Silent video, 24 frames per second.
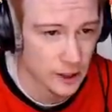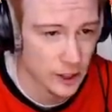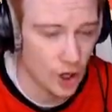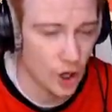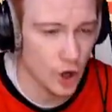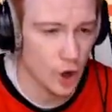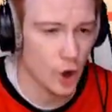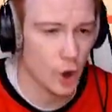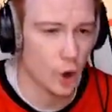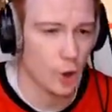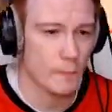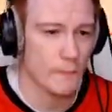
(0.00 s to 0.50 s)

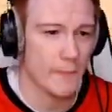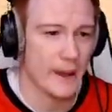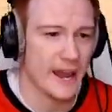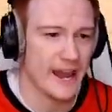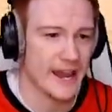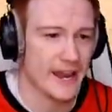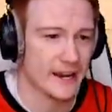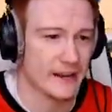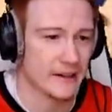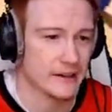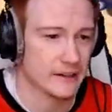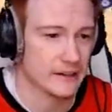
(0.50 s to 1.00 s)
Oh,
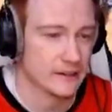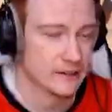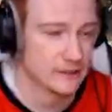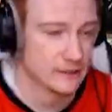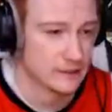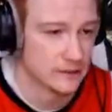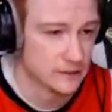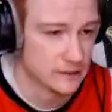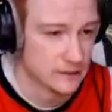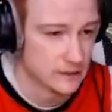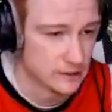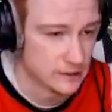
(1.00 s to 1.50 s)

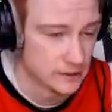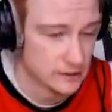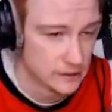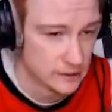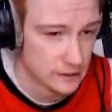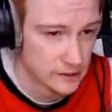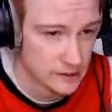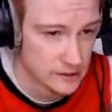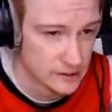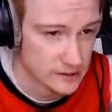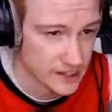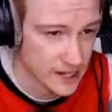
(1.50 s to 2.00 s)
man.
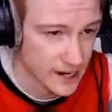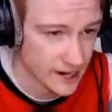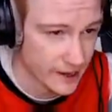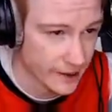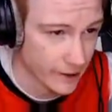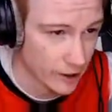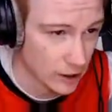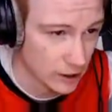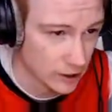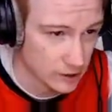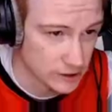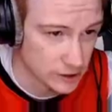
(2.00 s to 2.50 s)
Zach
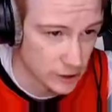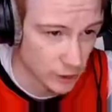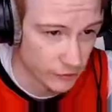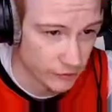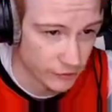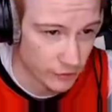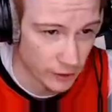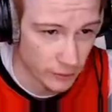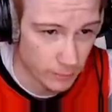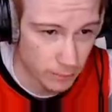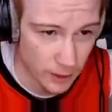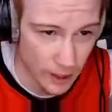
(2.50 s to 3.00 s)
Collins going
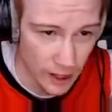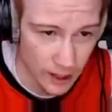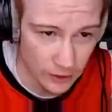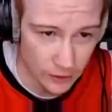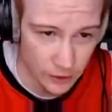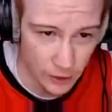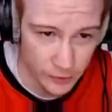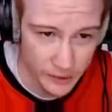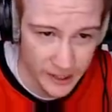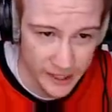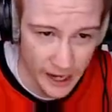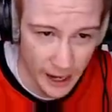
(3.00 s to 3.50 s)
for the block.
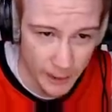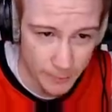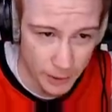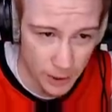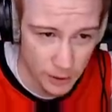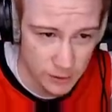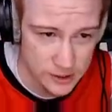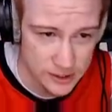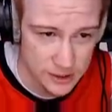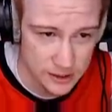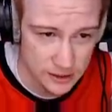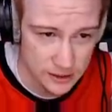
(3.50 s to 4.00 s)
Loki got
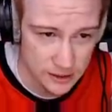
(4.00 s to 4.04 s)
poster.